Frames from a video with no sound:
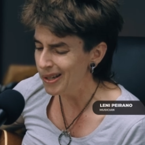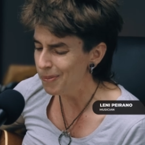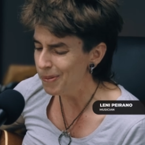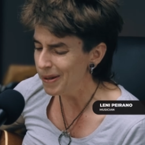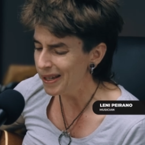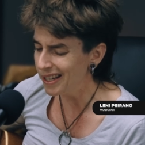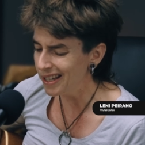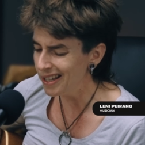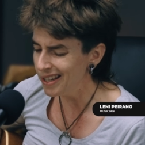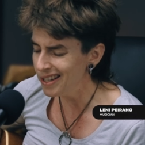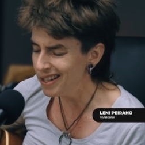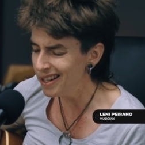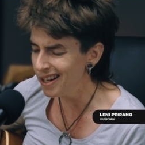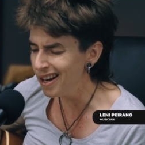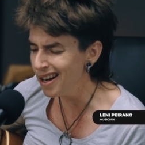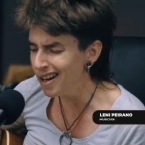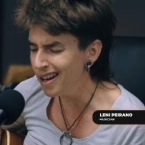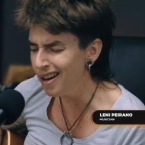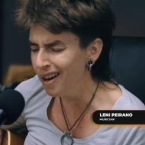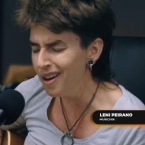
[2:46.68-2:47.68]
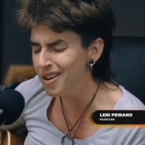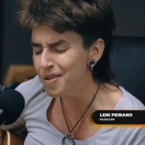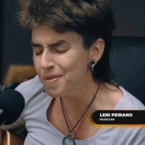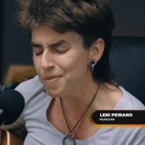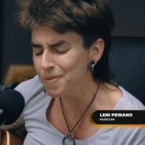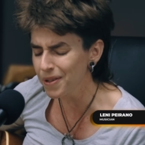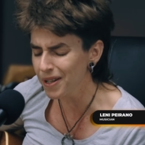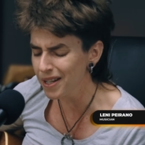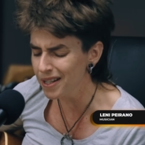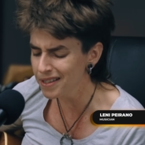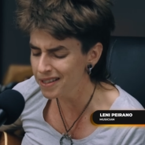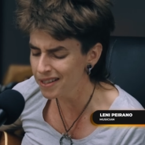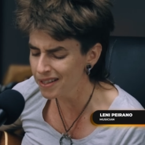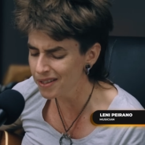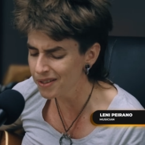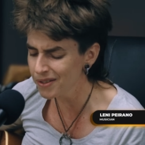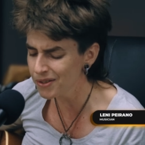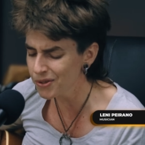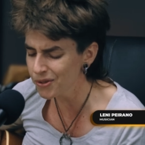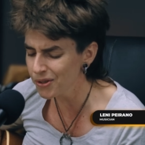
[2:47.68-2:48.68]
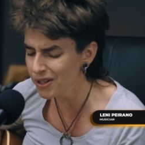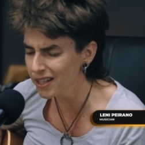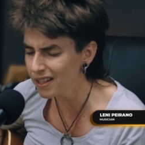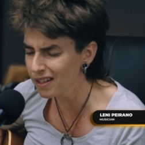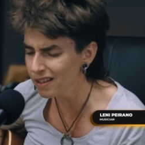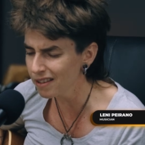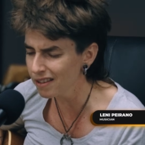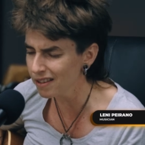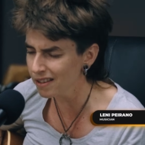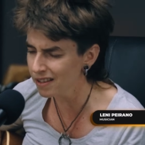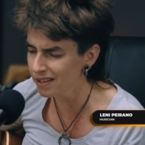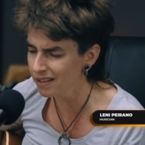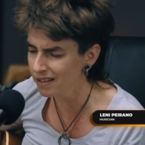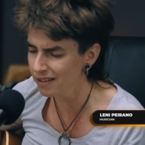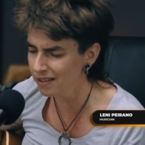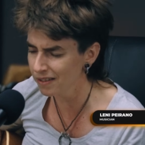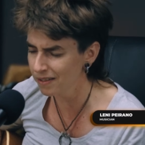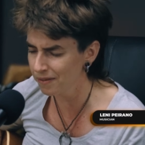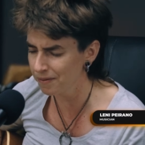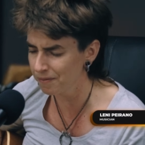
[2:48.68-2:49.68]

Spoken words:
Pick it up, but I didn't trick a thing.